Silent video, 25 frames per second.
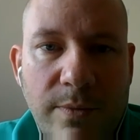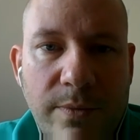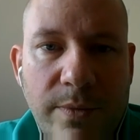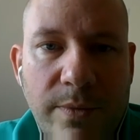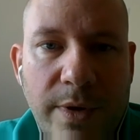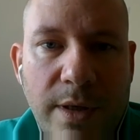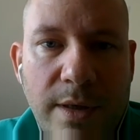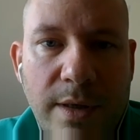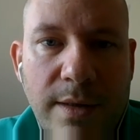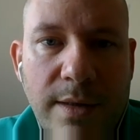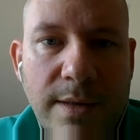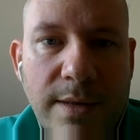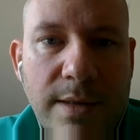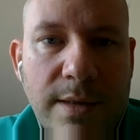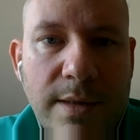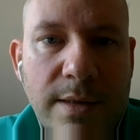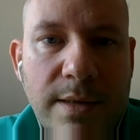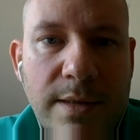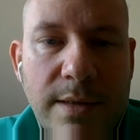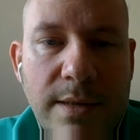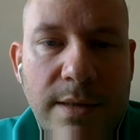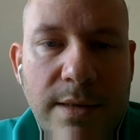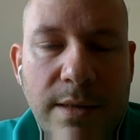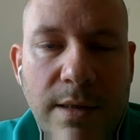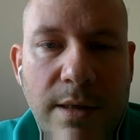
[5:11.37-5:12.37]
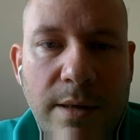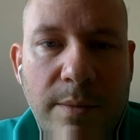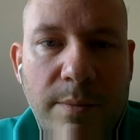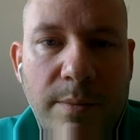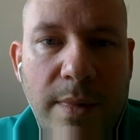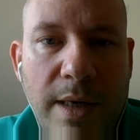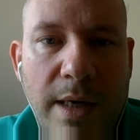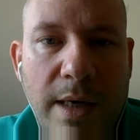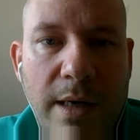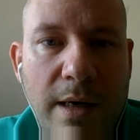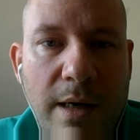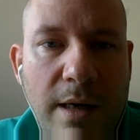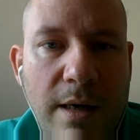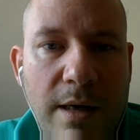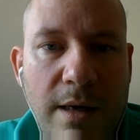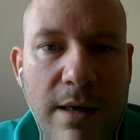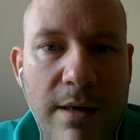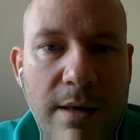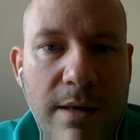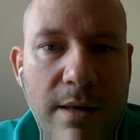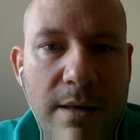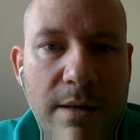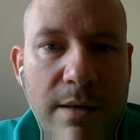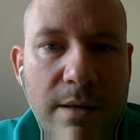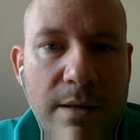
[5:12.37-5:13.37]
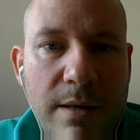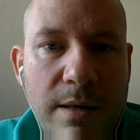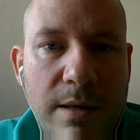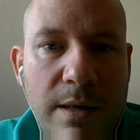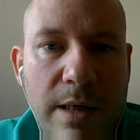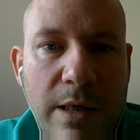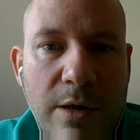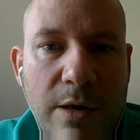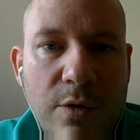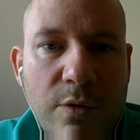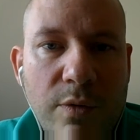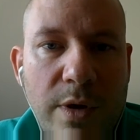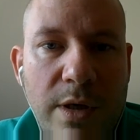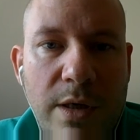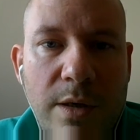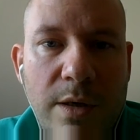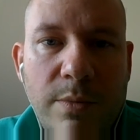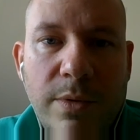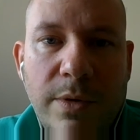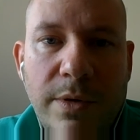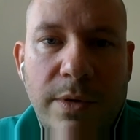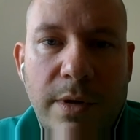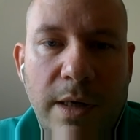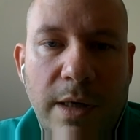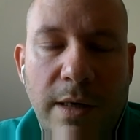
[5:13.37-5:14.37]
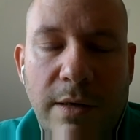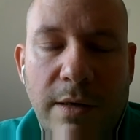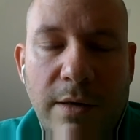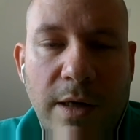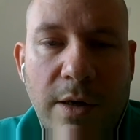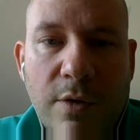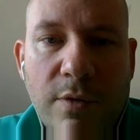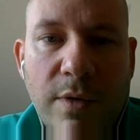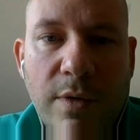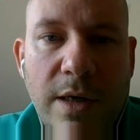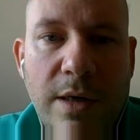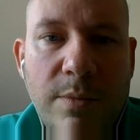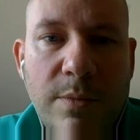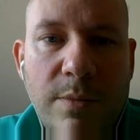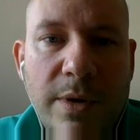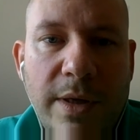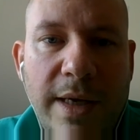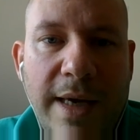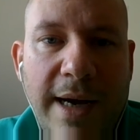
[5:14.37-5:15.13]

Now, this is an incredibly